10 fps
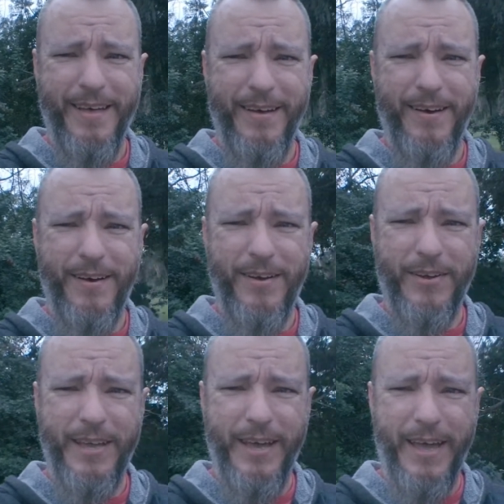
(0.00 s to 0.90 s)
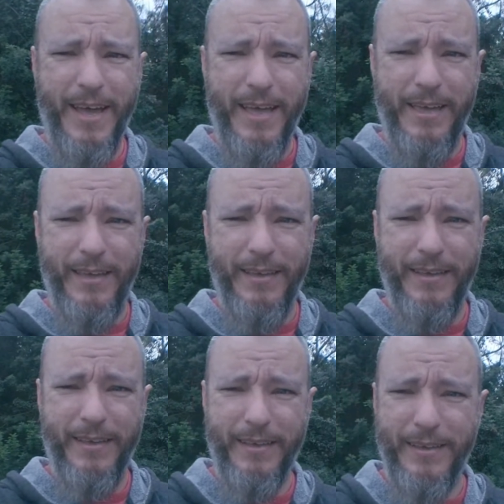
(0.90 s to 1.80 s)
Okay,
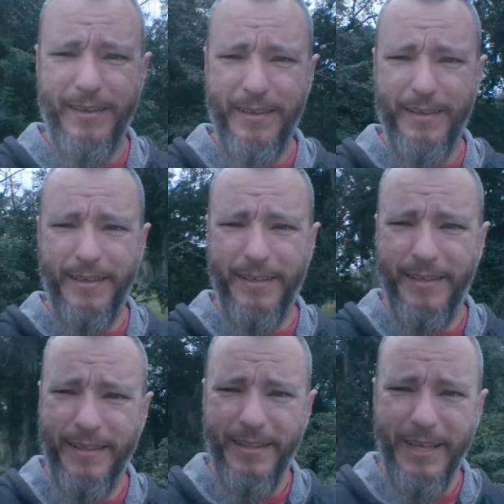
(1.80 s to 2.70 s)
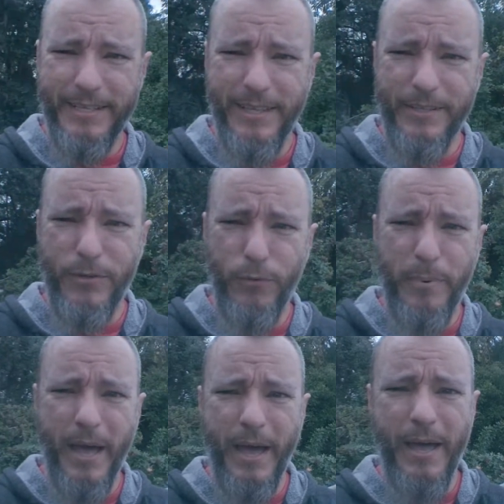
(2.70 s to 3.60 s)
that's not too
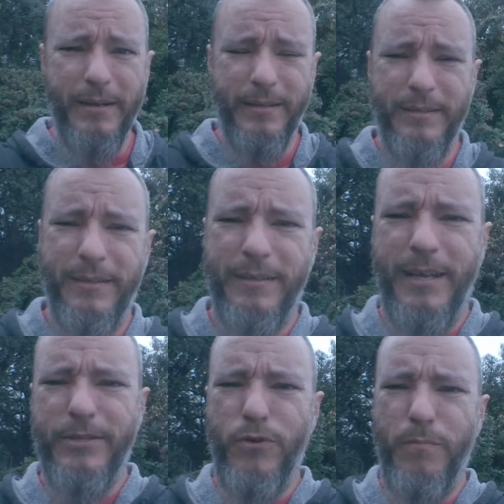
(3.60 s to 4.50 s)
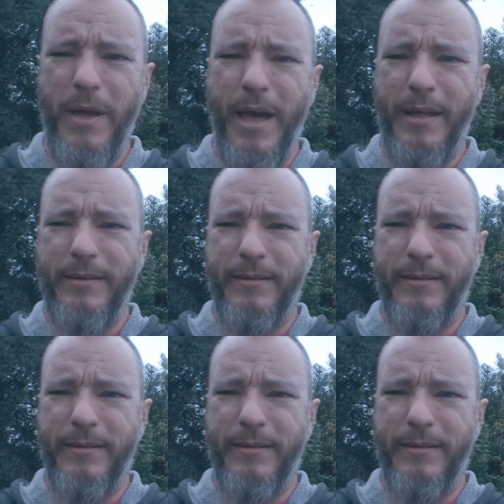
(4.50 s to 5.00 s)
bad. Not too bad.